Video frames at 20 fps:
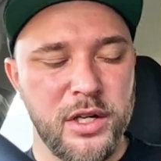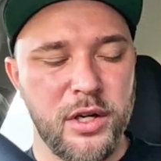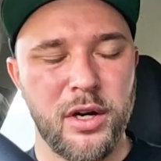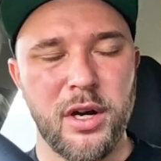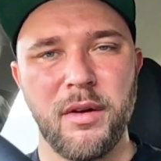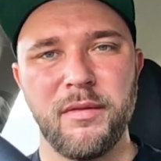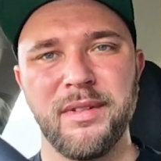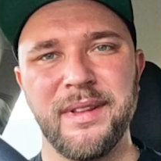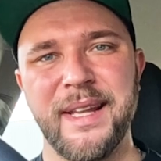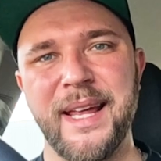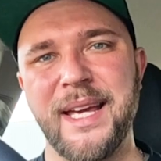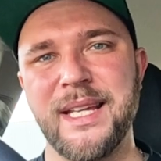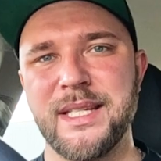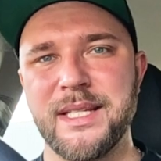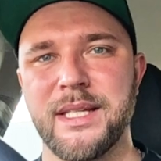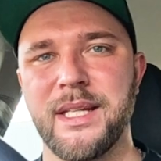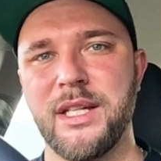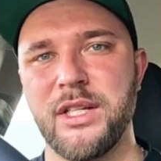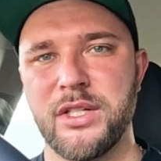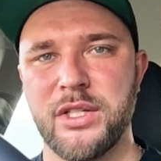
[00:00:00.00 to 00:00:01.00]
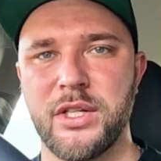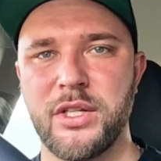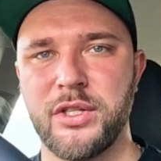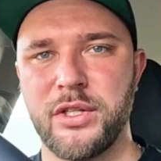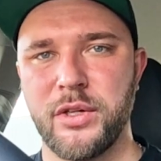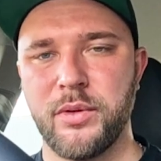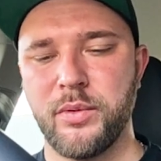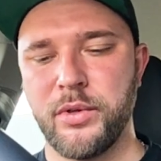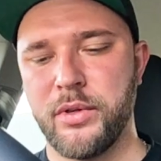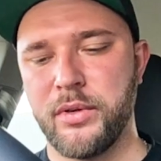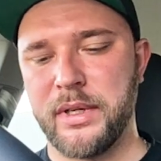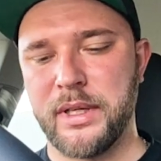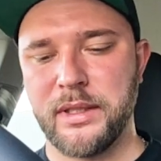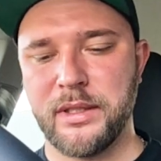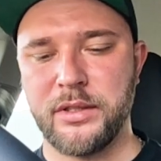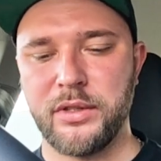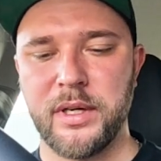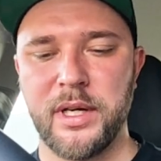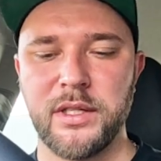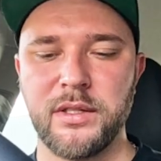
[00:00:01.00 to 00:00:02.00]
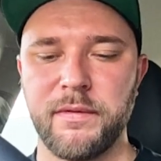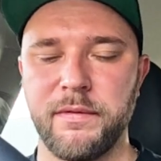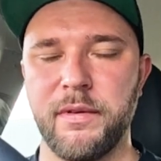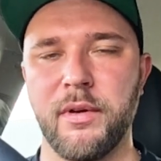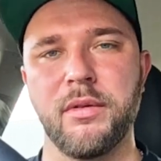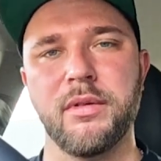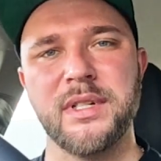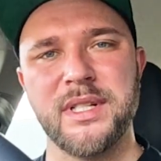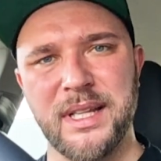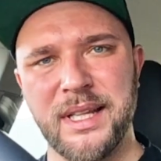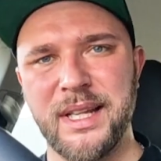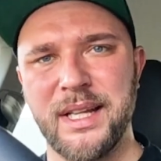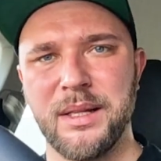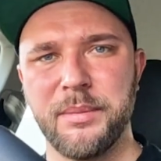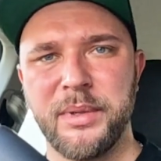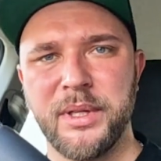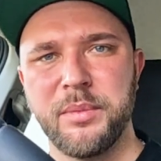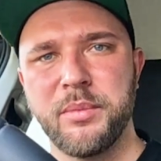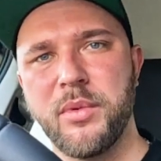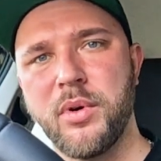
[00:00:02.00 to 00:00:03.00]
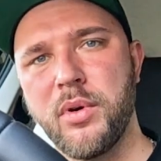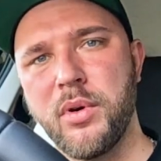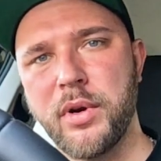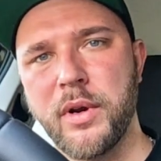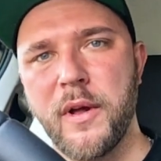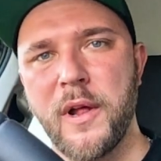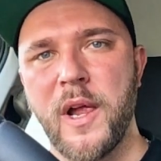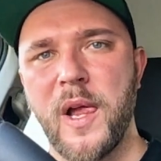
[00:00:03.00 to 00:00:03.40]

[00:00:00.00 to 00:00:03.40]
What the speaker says: You have less things to do. You can try to focus a little bit more